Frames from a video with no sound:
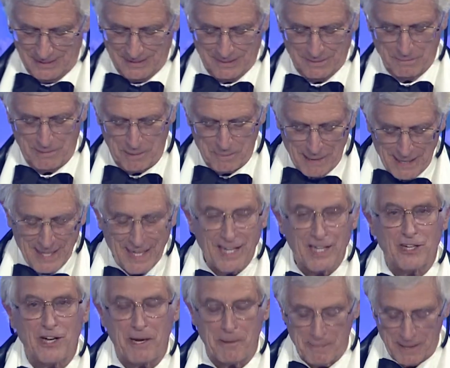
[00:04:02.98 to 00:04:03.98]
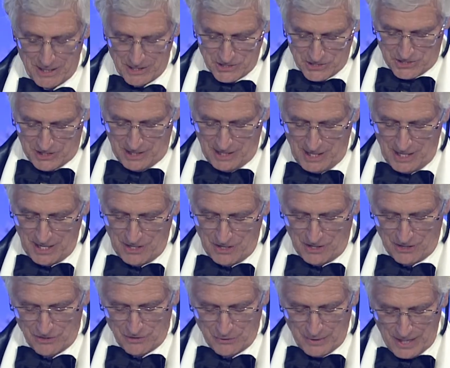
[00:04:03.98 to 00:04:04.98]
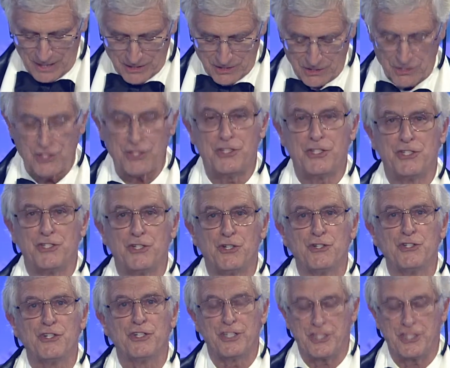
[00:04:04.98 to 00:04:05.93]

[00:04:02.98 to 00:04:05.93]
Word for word: My remaining comments tonight are directed to the junior